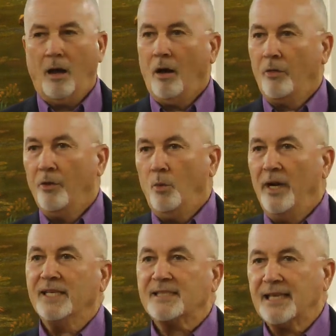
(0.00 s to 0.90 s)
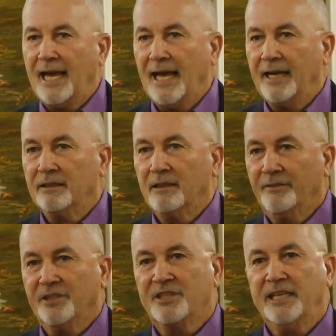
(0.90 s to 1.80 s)
On the west side
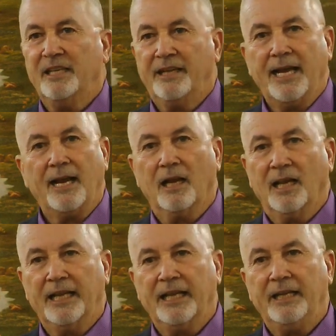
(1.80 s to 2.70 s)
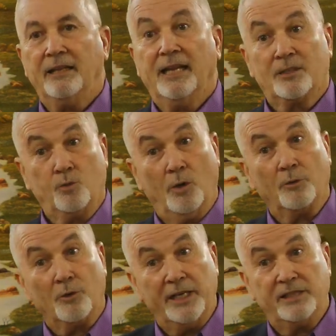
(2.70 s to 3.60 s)
of the Sea of Galilee, that's one
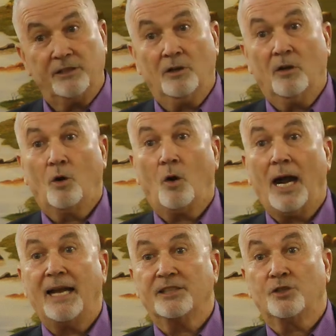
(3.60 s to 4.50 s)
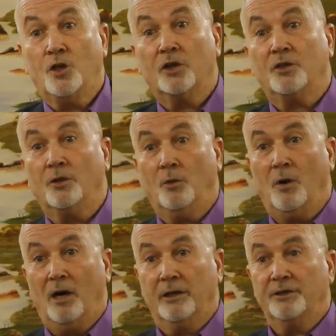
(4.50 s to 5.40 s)
reason Christ took to the
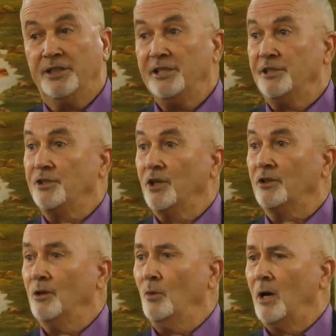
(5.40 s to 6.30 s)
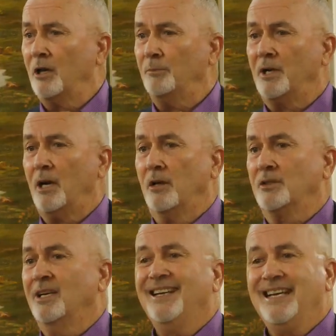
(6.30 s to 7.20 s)
water. Jesus took to the water
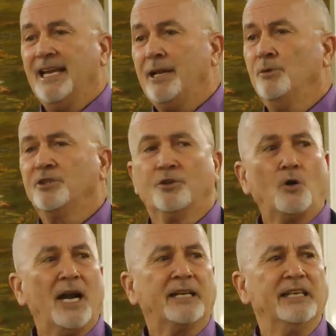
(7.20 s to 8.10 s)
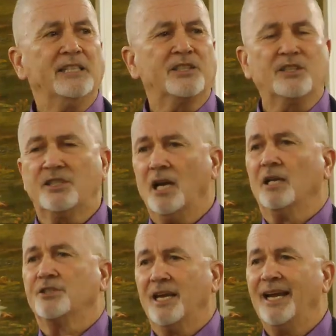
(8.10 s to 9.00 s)
because he was attracting
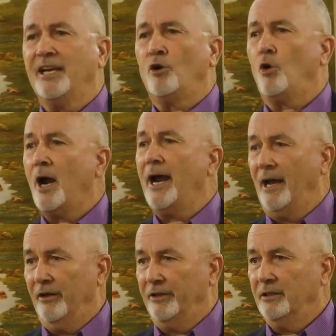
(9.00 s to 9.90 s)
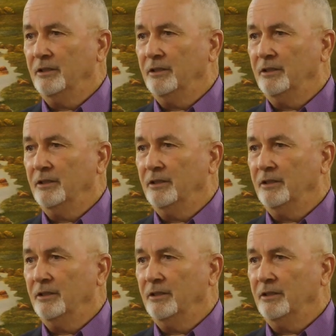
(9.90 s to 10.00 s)
such a crowd,